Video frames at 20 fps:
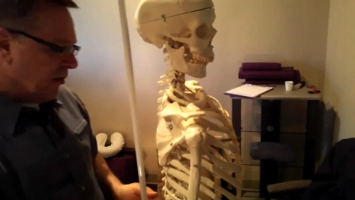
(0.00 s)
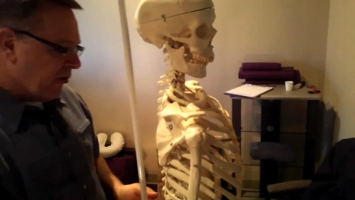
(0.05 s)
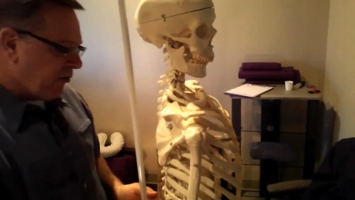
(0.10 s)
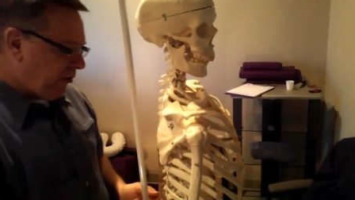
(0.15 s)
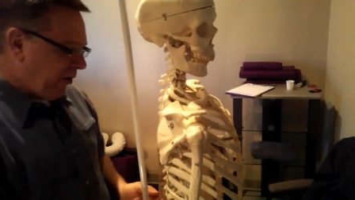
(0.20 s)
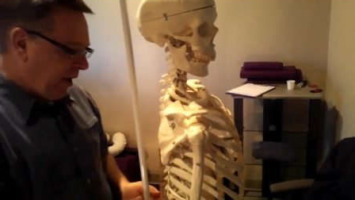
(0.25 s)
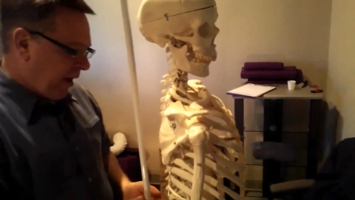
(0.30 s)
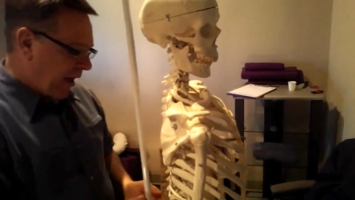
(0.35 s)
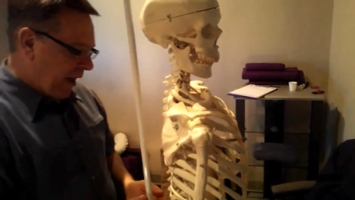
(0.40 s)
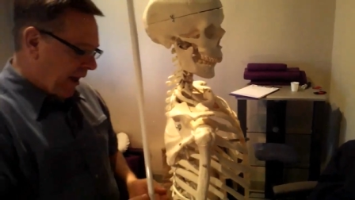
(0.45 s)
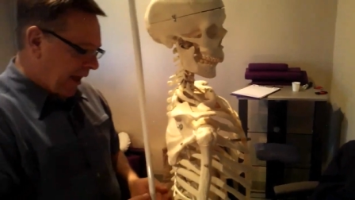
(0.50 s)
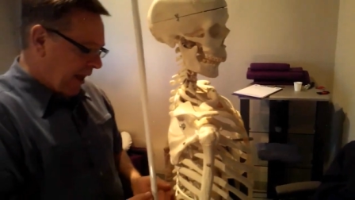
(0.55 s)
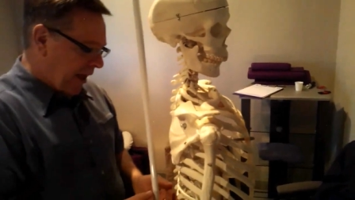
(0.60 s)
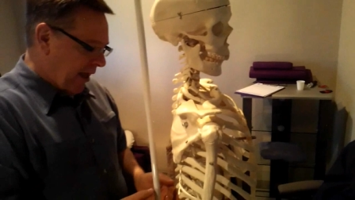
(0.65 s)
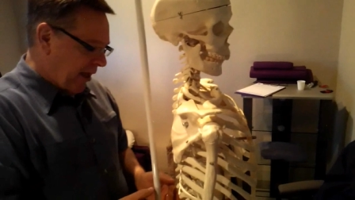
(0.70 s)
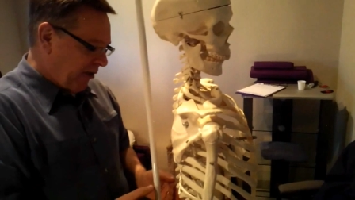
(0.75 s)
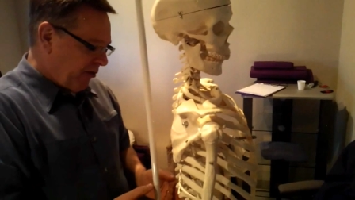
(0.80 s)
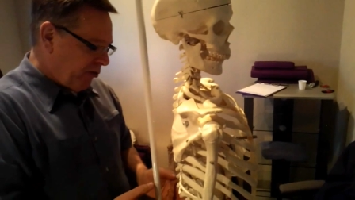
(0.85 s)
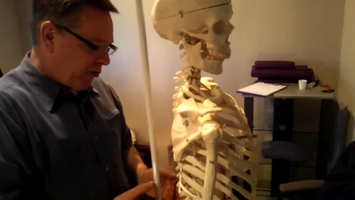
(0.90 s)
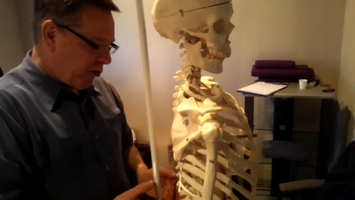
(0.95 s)
this
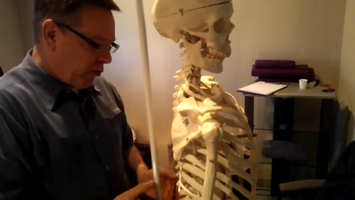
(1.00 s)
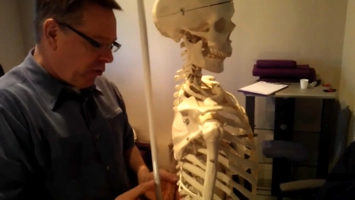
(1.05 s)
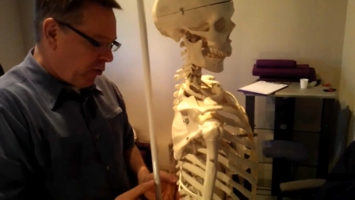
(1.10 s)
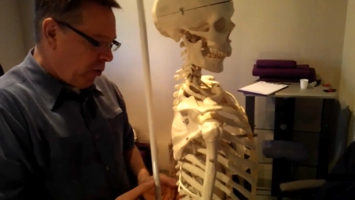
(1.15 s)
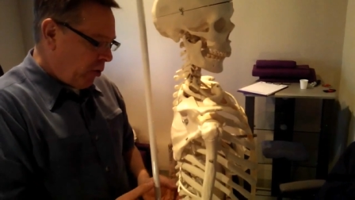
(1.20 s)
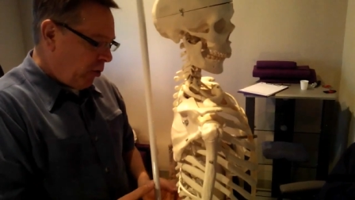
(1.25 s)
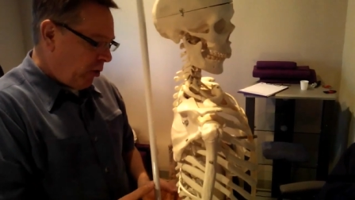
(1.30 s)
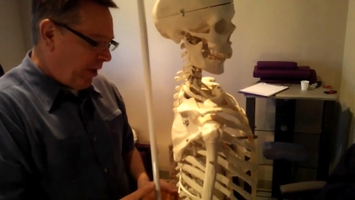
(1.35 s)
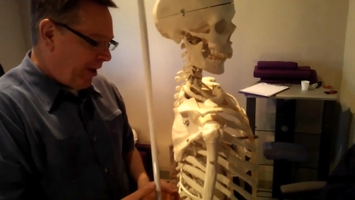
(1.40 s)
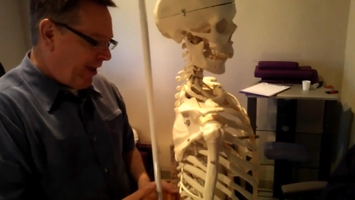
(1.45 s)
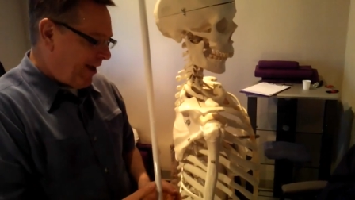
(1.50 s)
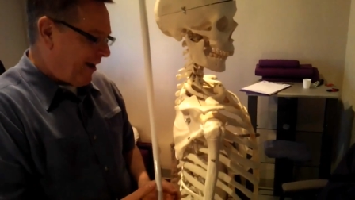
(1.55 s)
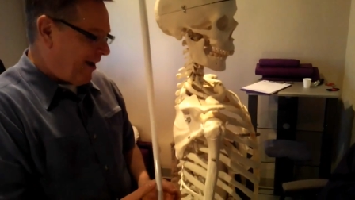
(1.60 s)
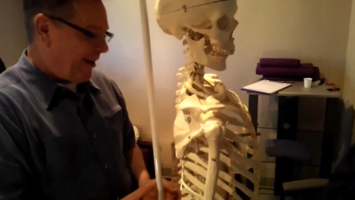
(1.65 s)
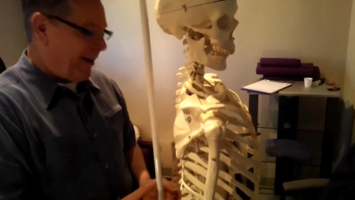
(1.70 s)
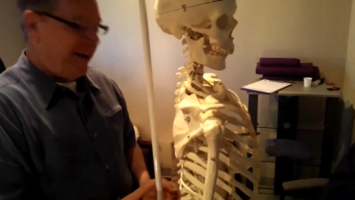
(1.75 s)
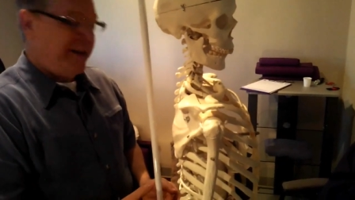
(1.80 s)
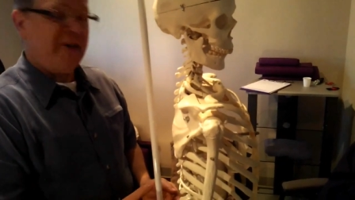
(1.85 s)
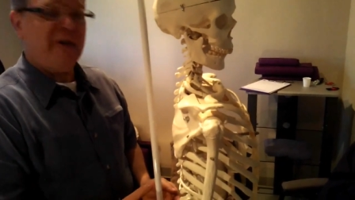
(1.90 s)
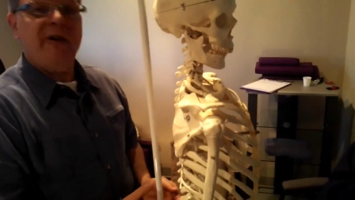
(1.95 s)
a
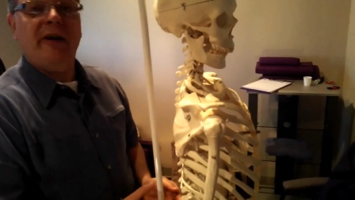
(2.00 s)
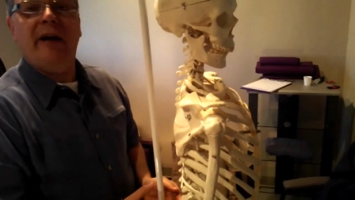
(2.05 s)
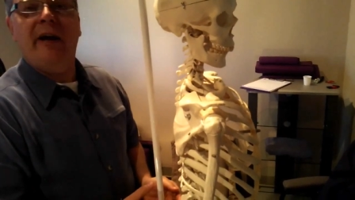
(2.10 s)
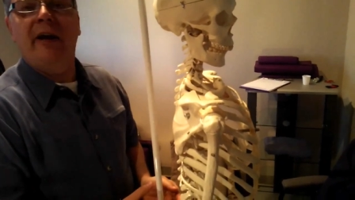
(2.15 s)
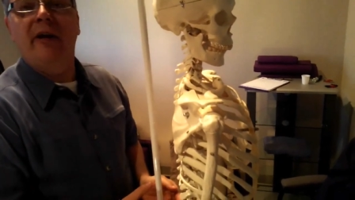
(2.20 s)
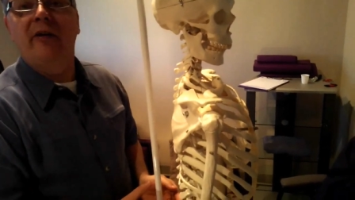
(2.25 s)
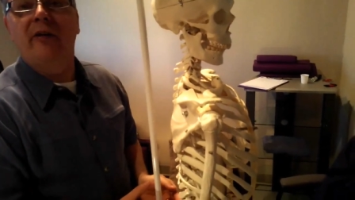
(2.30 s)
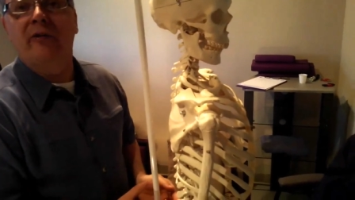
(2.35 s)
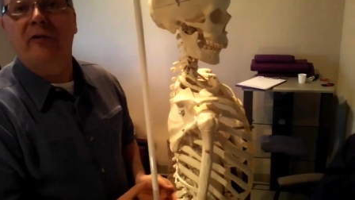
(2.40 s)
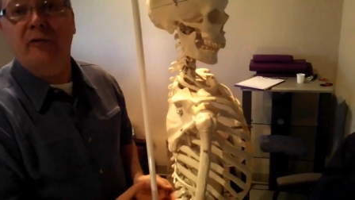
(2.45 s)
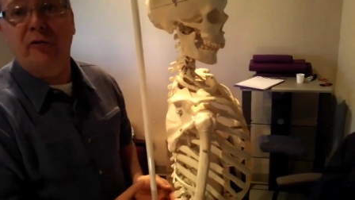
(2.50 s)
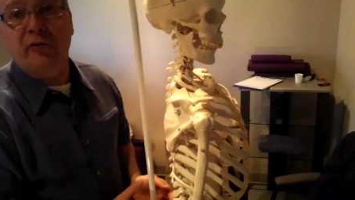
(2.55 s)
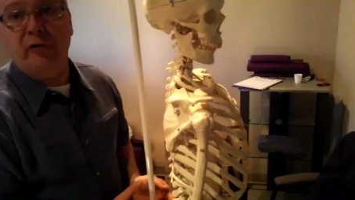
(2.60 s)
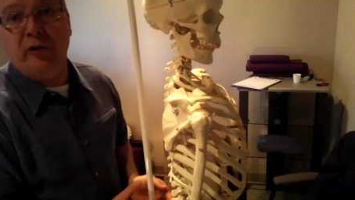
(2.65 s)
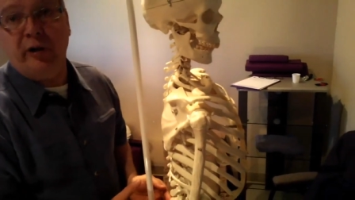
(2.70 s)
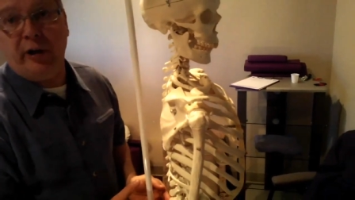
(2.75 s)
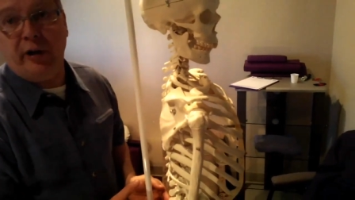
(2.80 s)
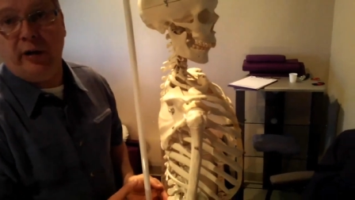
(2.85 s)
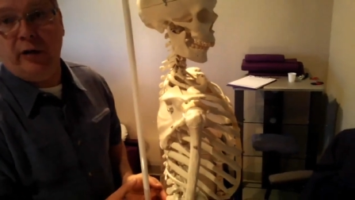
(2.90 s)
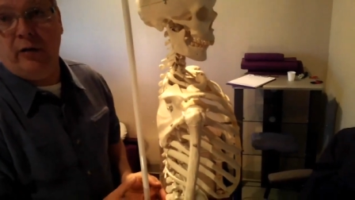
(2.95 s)
scoliotic
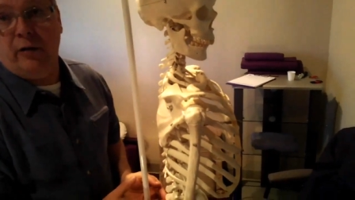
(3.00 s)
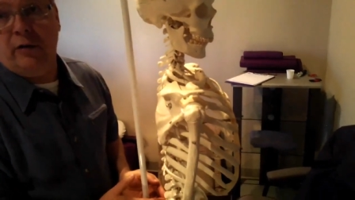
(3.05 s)
tendency.